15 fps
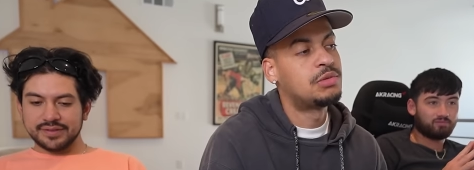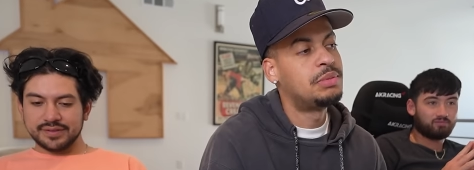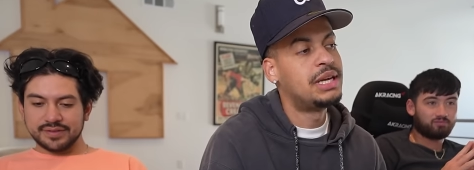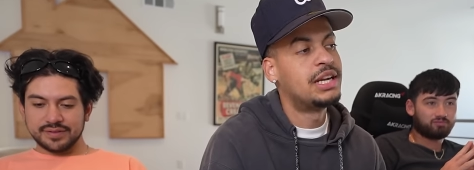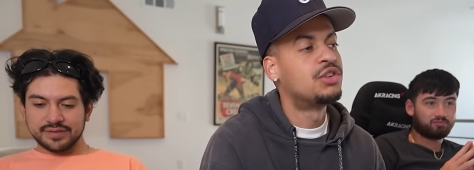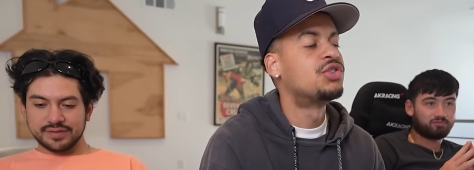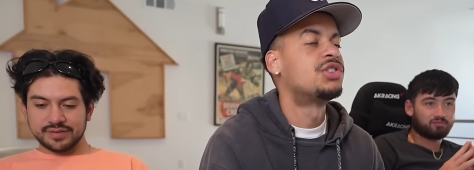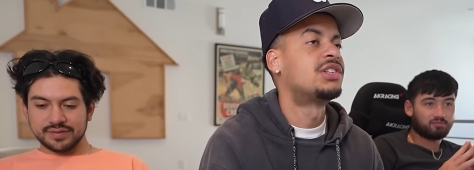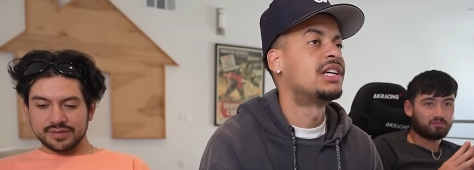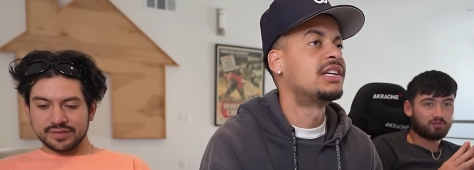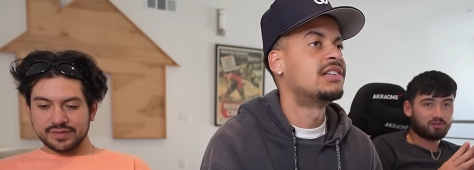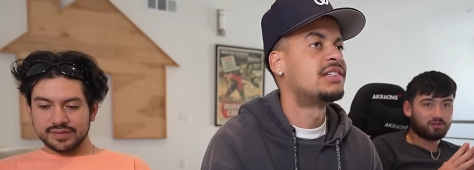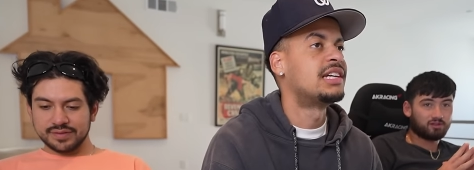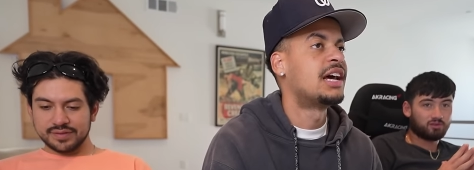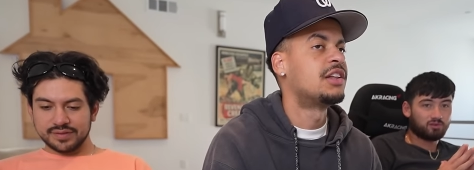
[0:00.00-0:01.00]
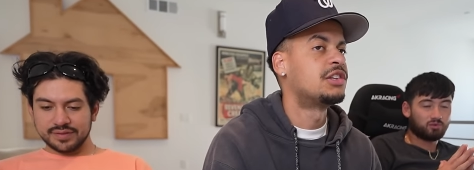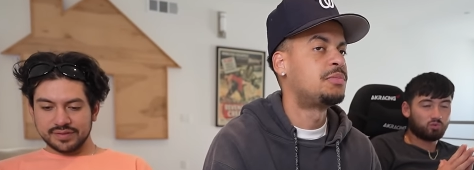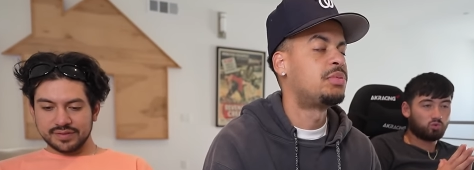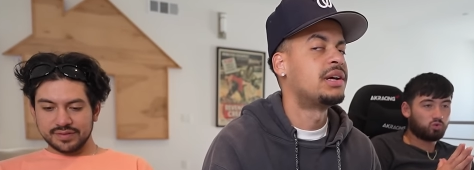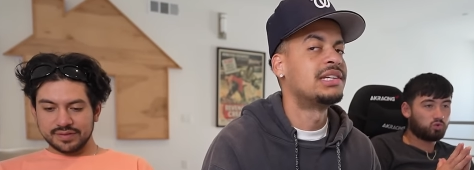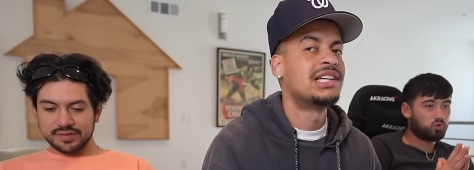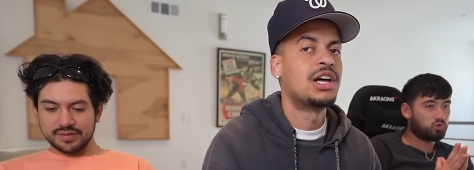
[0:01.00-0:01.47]
Speaker 1: will be interesting to see how this
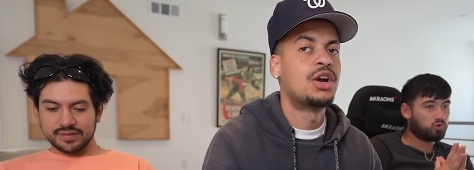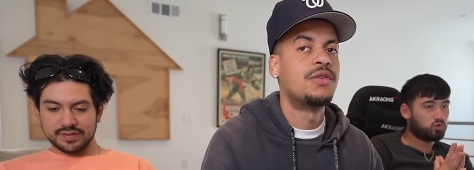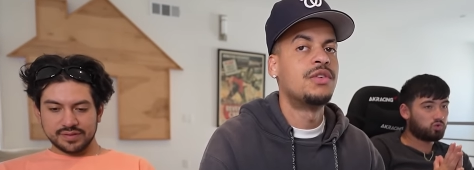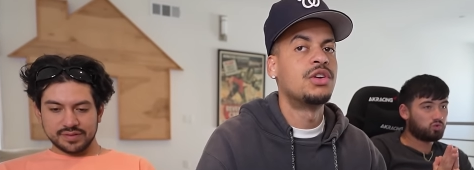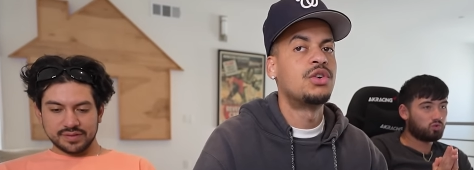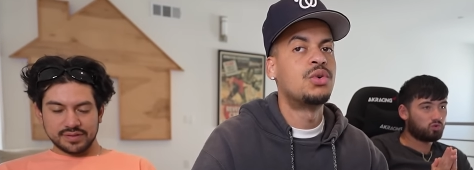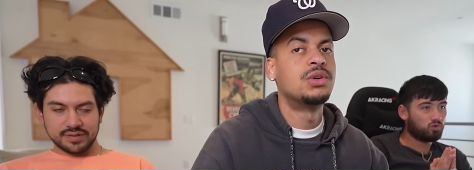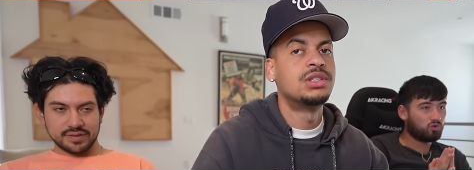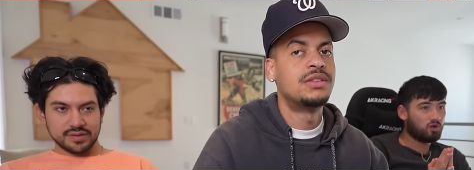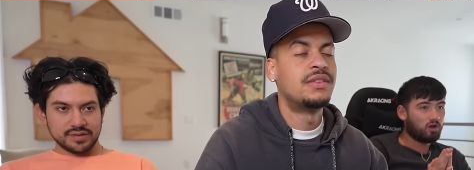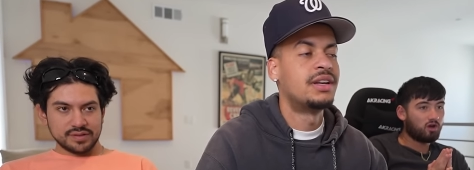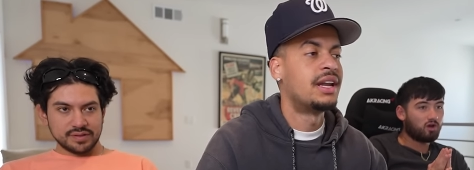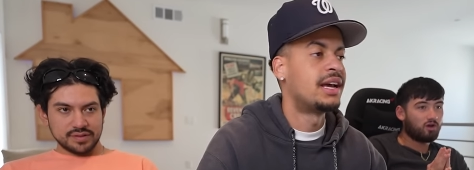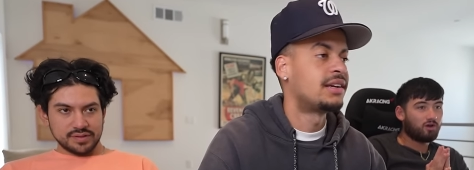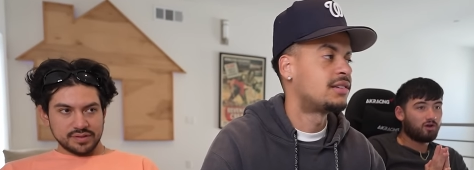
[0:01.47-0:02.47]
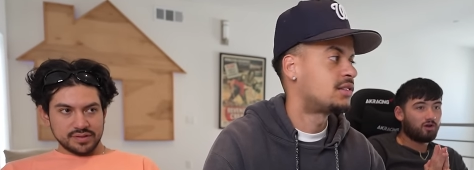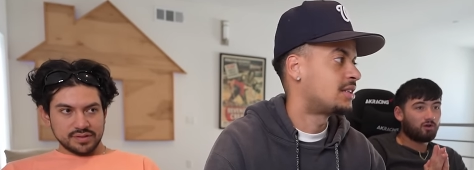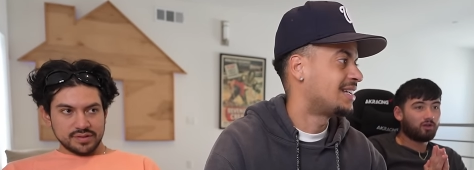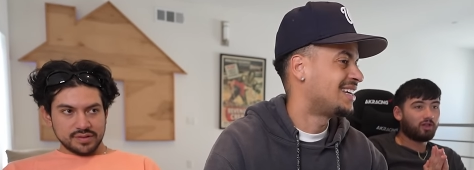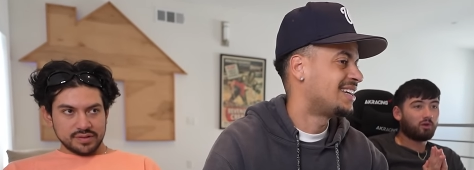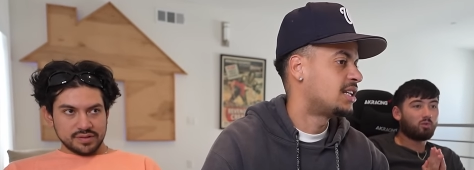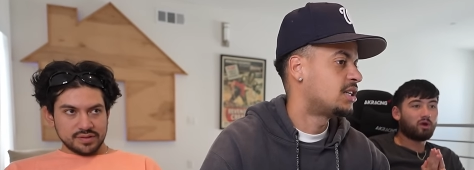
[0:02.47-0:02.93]
plays out over the course of the next. But
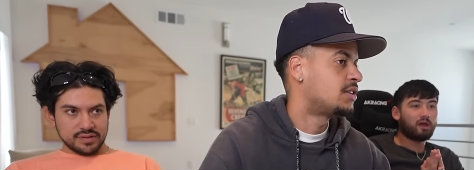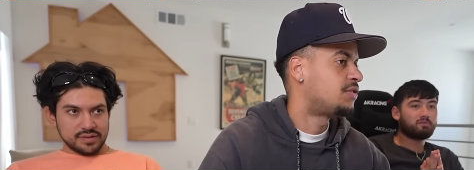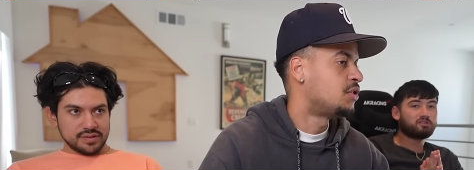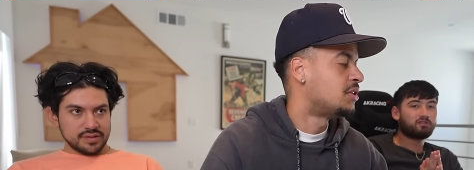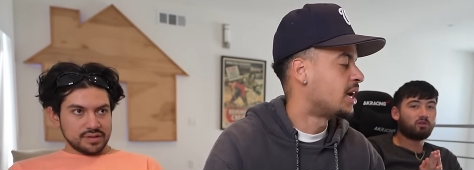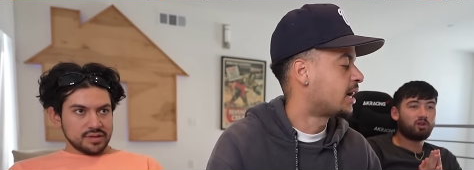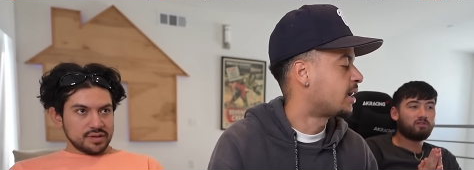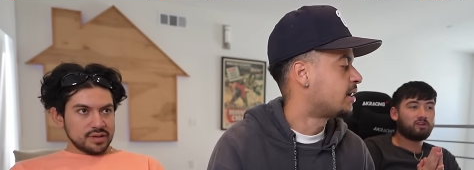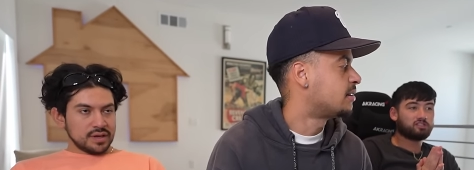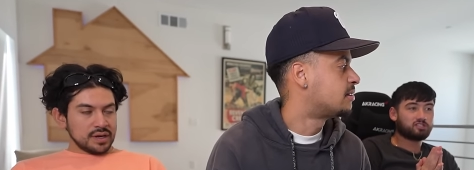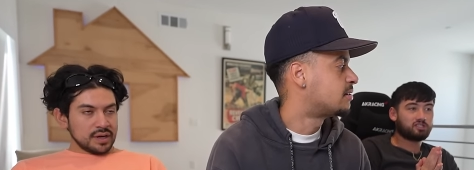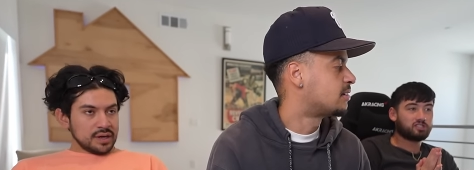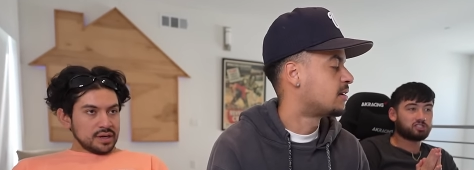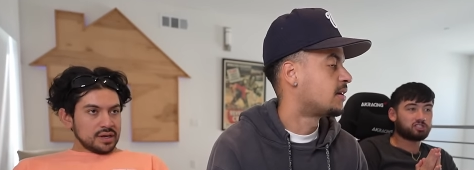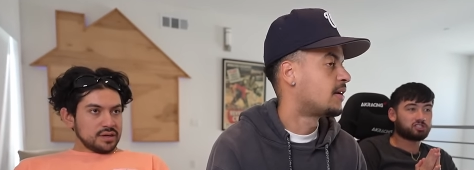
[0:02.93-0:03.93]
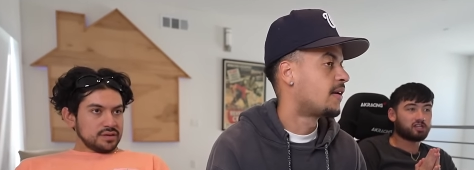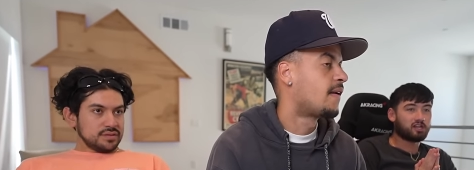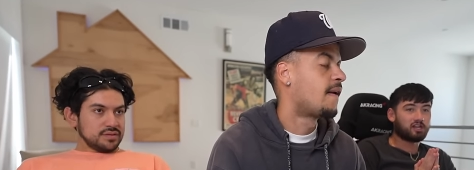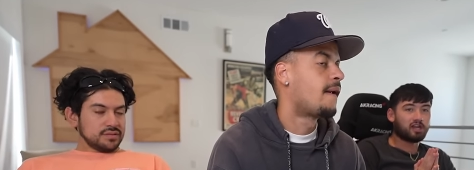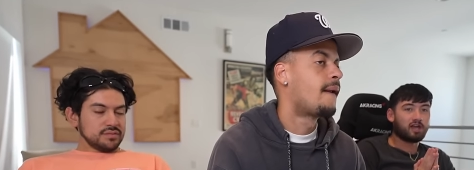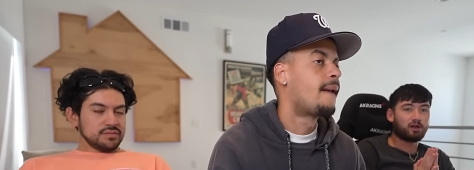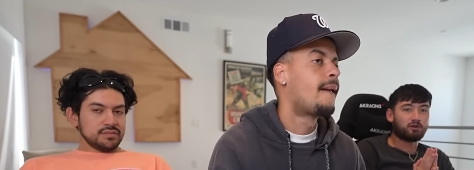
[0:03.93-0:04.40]
like, what happens if OnlyFans just gets shut
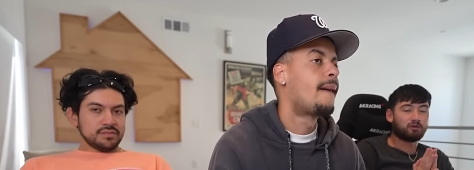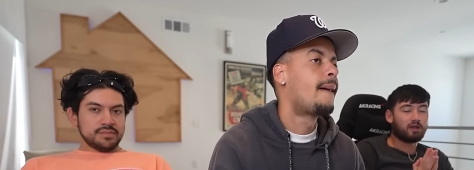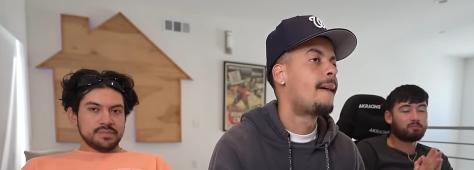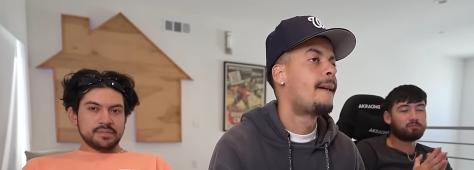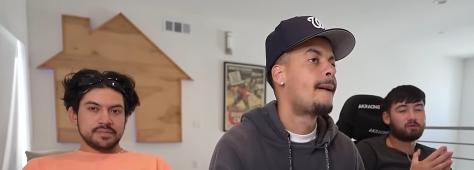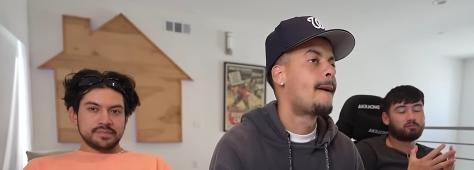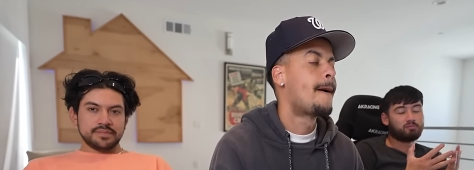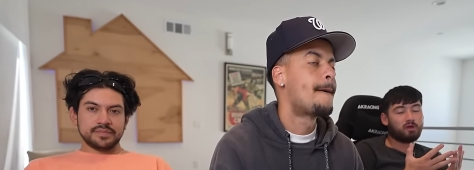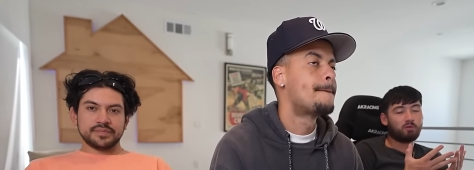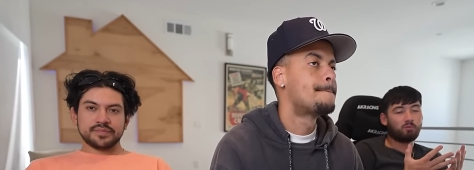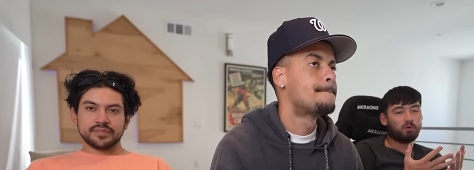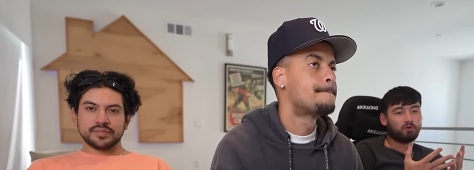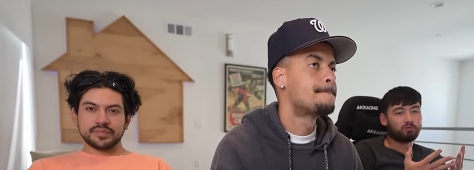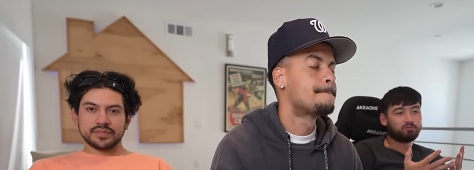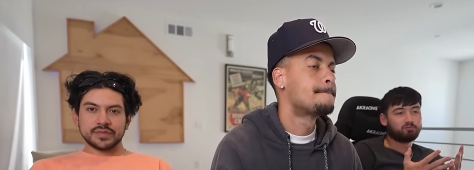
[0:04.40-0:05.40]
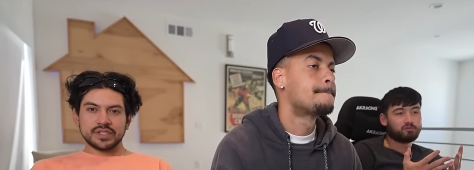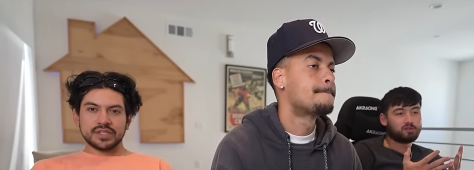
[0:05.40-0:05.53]
down? I'm, it won't.